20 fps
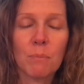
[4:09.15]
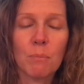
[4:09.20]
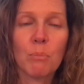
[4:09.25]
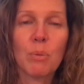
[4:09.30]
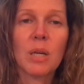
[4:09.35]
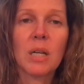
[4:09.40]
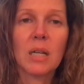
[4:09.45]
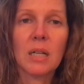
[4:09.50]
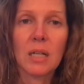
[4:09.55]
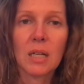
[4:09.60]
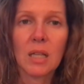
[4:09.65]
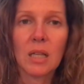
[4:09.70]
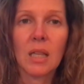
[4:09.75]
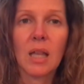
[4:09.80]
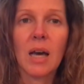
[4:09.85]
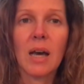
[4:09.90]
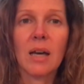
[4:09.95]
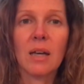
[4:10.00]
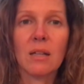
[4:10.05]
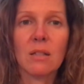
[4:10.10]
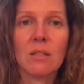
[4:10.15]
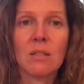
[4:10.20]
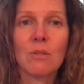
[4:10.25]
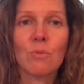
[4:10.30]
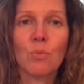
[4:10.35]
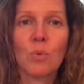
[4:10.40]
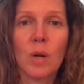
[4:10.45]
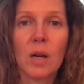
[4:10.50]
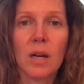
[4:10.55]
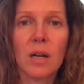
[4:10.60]
But in a class
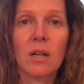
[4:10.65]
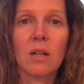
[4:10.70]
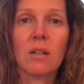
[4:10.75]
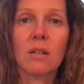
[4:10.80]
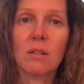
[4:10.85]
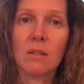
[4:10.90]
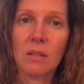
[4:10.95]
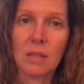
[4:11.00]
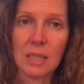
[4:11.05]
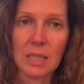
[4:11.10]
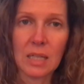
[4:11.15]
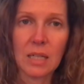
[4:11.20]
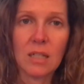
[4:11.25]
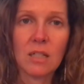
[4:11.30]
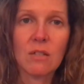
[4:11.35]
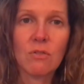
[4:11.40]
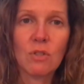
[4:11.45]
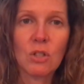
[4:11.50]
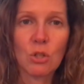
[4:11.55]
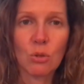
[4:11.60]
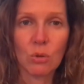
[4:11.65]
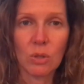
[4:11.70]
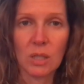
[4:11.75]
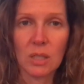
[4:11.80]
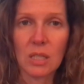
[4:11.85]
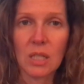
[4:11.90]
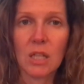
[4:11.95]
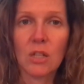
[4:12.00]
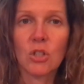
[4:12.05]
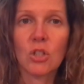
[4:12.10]
where individual
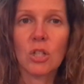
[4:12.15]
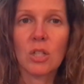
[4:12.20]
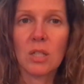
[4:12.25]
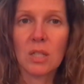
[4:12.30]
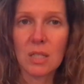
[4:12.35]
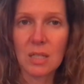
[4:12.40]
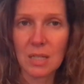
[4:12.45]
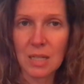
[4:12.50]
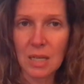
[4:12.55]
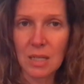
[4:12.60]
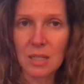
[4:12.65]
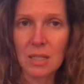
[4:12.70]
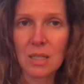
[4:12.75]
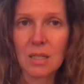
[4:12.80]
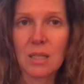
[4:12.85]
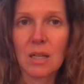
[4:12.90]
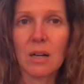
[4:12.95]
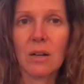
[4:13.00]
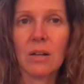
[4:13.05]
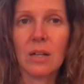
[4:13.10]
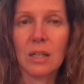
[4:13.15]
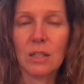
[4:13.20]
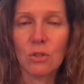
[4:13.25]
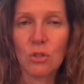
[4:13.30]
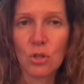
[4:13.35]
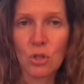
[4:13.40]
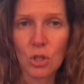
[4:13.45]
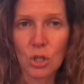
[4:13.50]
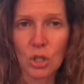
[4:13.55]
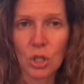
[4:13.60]
attention is necessary and
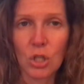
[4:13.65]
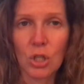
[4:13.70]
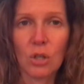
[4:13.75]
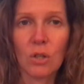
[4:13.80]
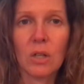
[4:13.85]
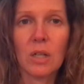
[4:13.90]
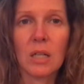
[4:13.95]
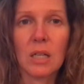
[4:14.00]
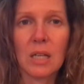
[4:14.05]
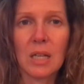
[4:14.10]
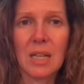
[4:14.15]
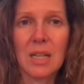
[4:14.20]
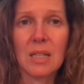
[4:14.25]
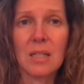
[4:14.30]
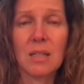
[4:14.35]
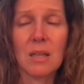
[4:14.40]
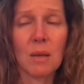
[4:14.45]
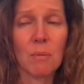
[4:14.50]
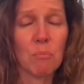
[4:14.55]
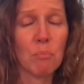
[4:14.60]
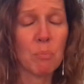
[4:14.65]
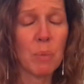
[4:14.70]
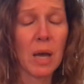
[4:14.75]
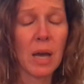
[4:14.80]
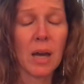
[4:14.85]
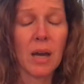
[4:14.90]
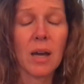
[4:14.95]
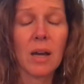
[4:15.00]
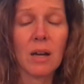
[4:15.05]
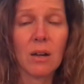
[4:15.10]
security is
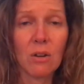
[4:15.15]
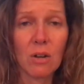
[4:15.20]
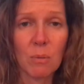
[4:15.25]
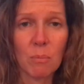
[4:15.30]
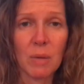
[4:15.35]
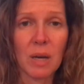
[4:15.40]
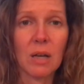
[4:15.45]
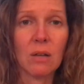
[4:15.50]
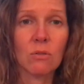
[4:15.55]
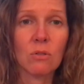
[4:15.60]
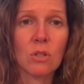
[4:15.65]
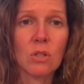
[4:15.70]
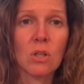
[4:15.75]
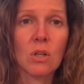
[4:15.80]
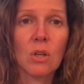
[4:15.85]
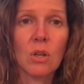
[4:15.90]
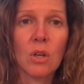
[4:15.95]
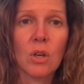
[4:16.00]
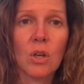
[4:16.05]
paramount,